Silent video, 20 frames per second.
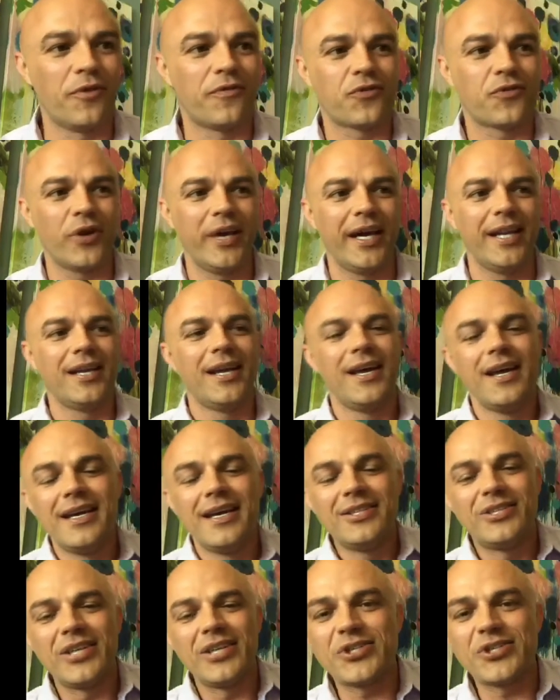Friend,
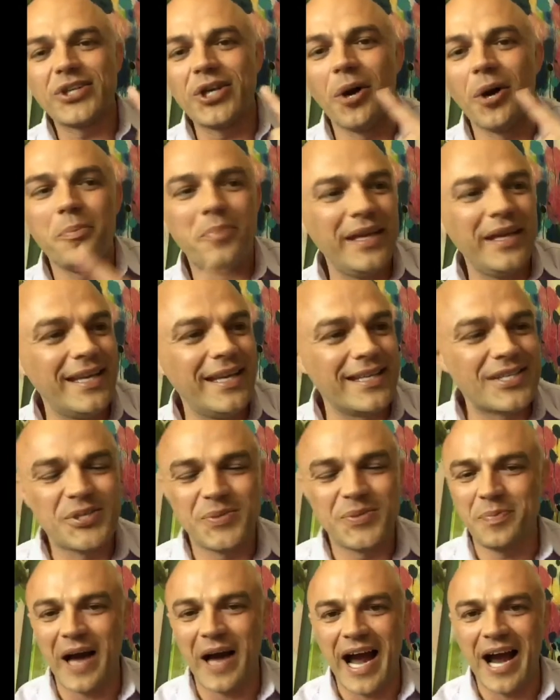just go be
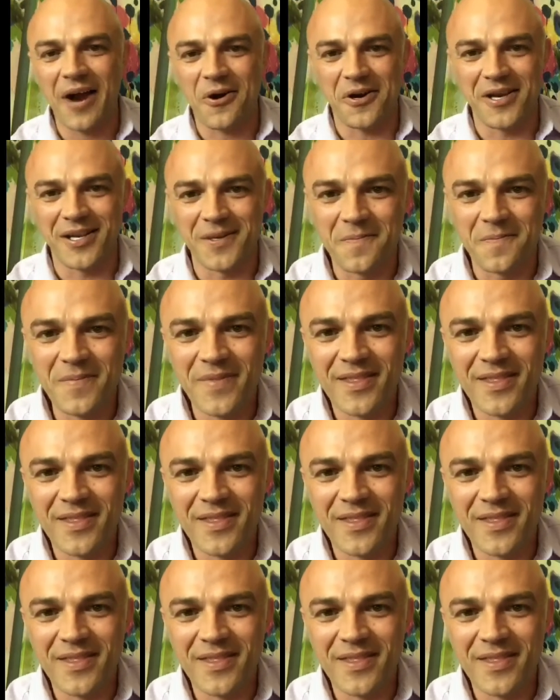inspiring,